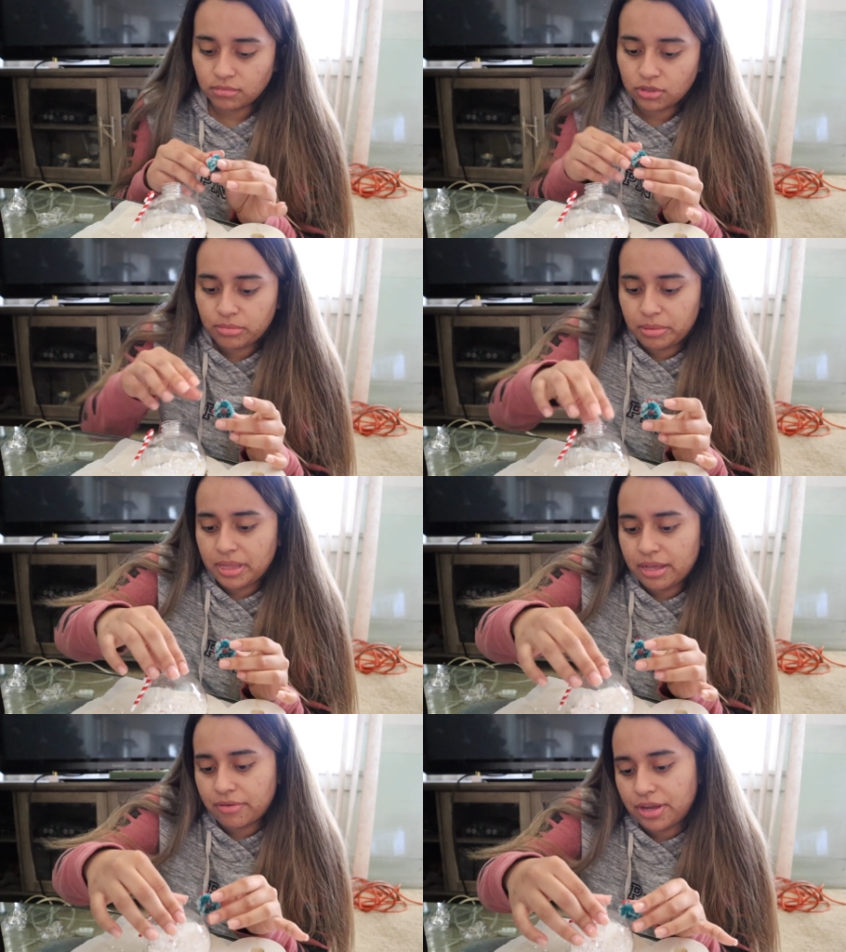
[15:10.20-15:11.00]
So
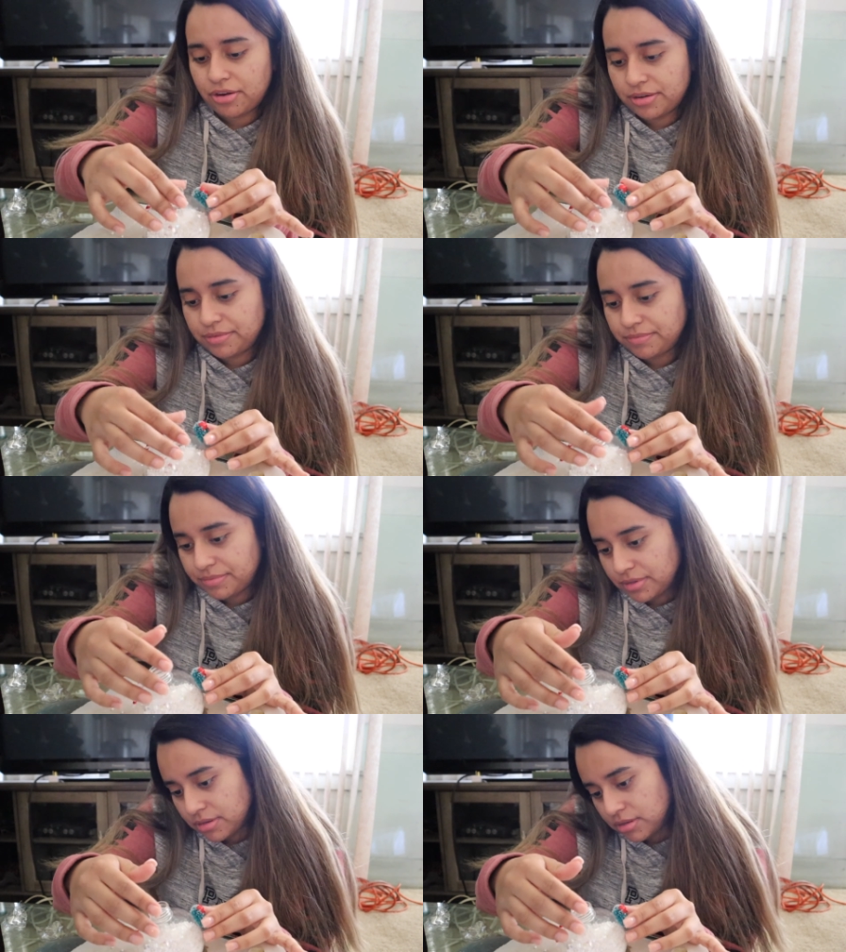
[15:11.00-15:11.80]
maybe like right here, huh?
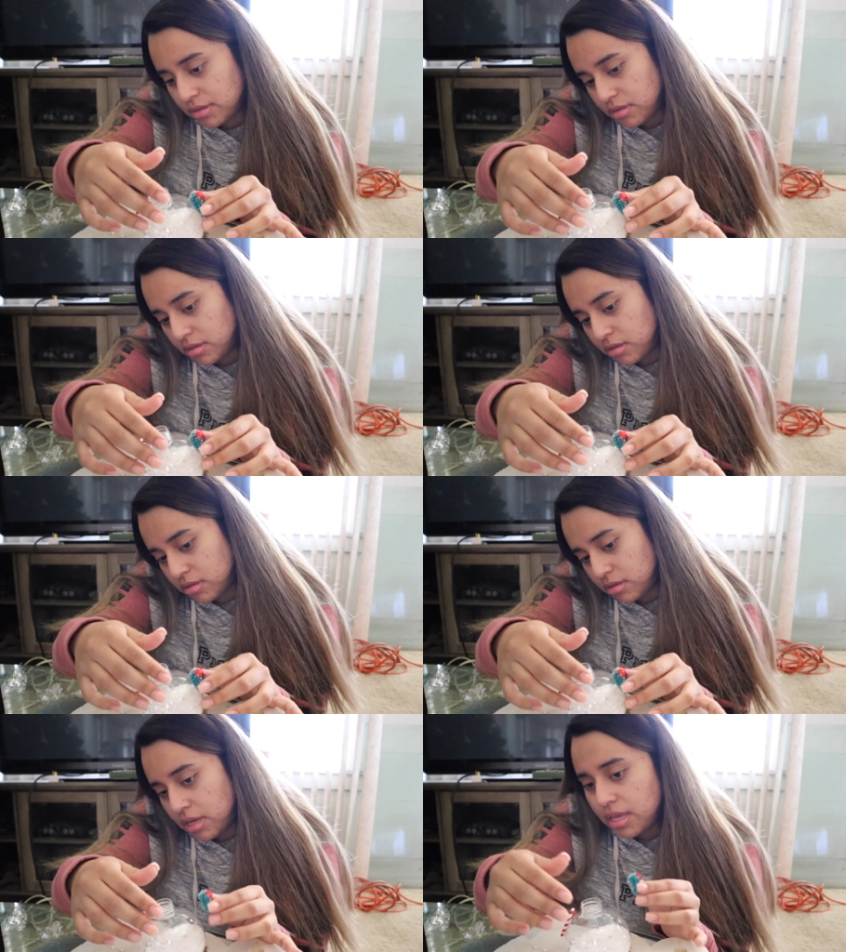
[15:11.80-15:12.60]

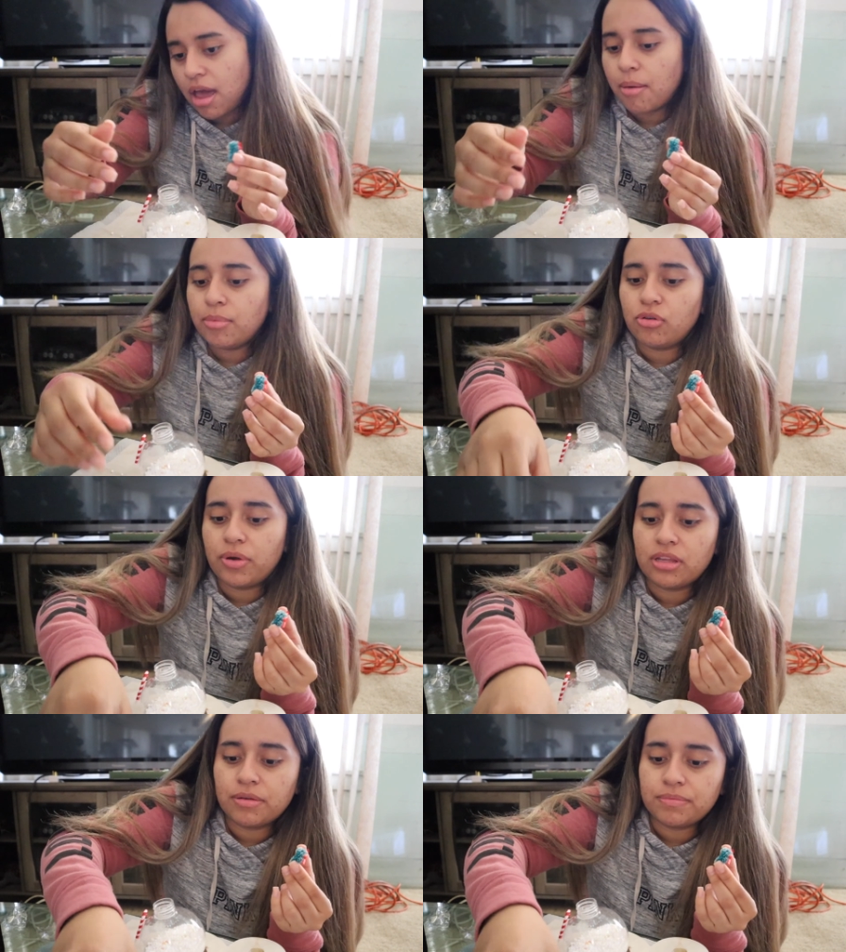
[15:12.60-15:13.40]
Yeah, I'm gonna do
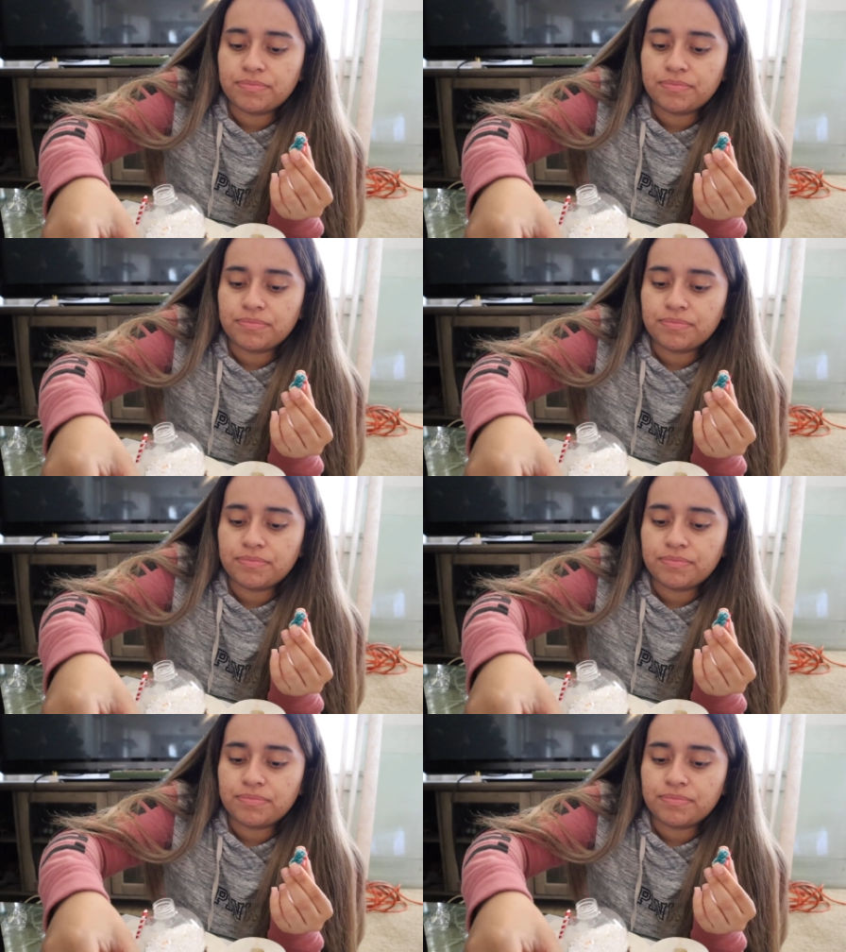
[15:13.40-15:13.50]
it there.